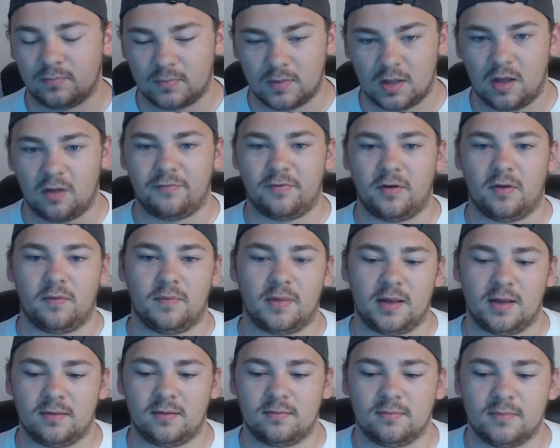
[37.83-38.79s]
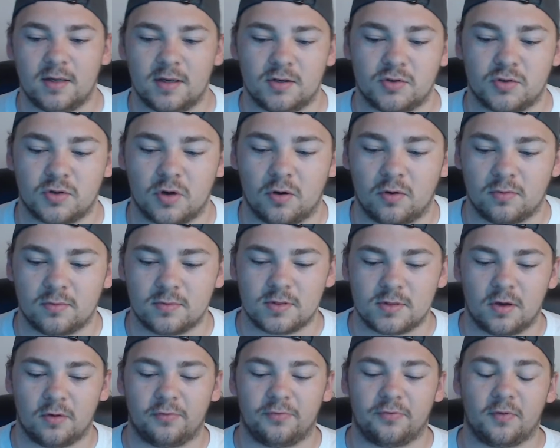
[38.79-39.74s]
I'll film the intro.
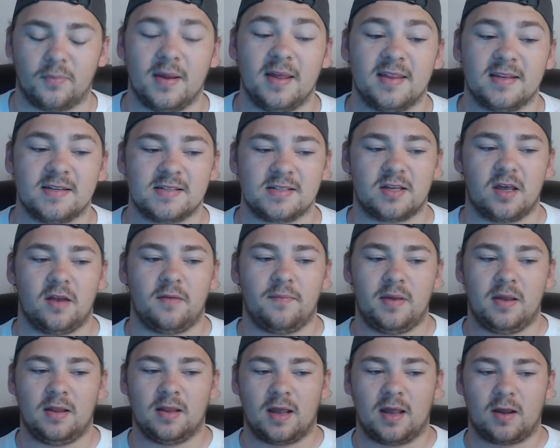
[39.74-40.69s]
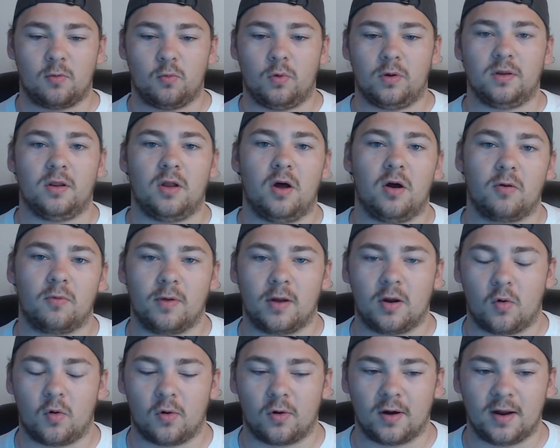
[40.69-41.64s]
So for me, this is gonna be like one long
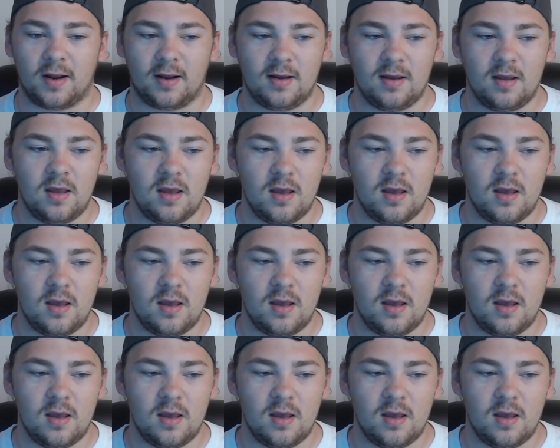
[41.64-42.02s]
recording,